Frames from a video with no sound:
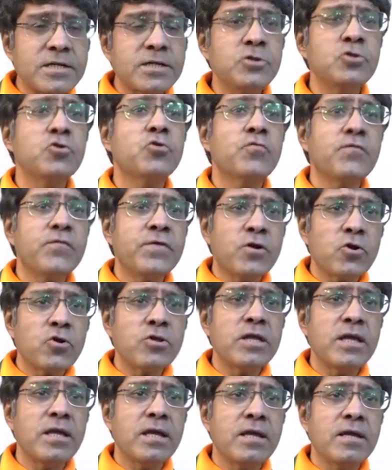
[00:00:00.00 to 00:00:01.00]
Hindu
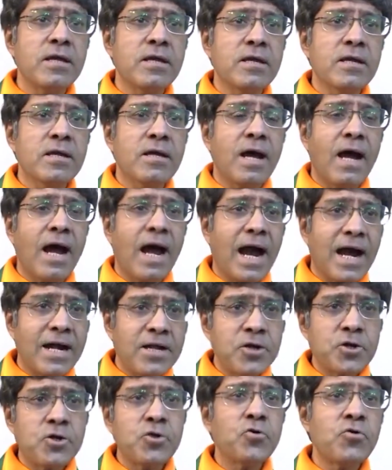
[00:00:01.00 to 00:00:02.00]
Virodhi
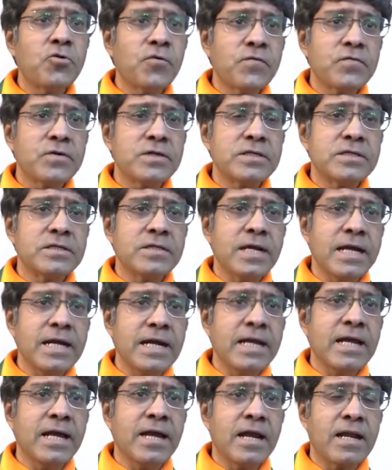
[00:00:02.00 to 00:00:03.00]
attitude of this
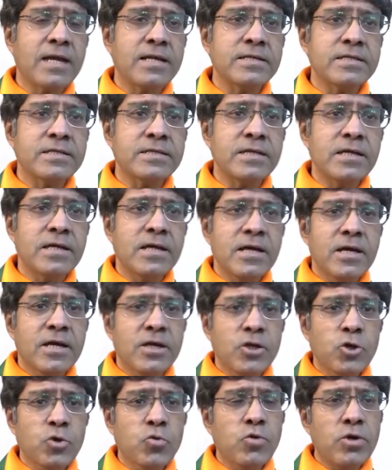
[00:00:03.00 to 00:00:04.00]
India Alliance.
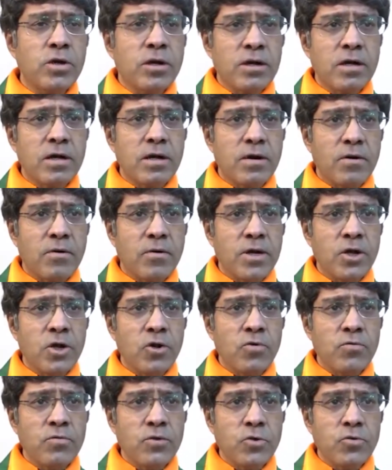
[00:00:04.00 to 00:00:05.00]
You would, you
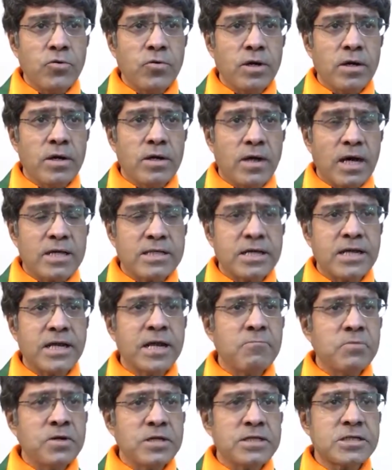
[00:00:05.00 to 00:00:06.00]
know, you a
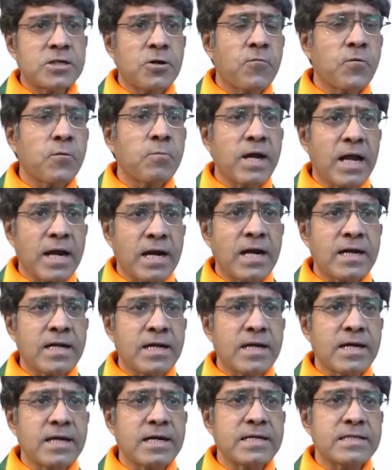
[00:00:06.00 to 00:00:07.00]
sitting minister from
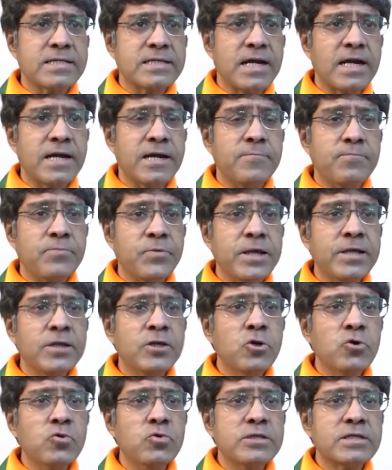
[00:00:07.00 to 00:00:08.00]
Karnataka had said,
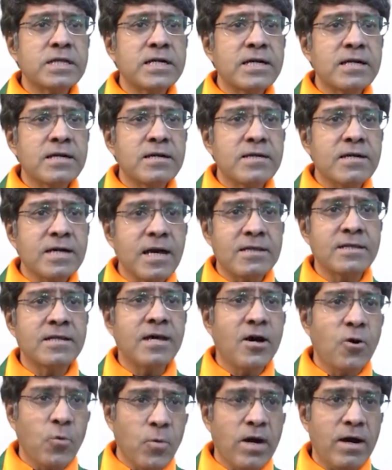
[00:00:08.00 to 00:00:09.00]
Hindu is a
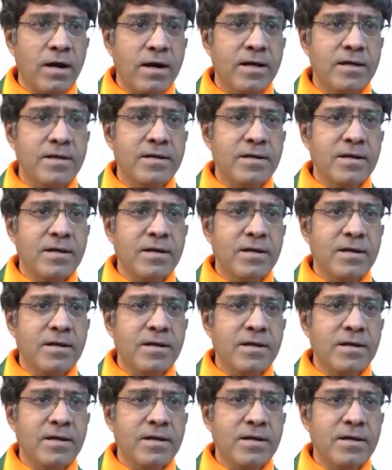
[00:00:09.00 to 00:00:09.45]
Ganda word.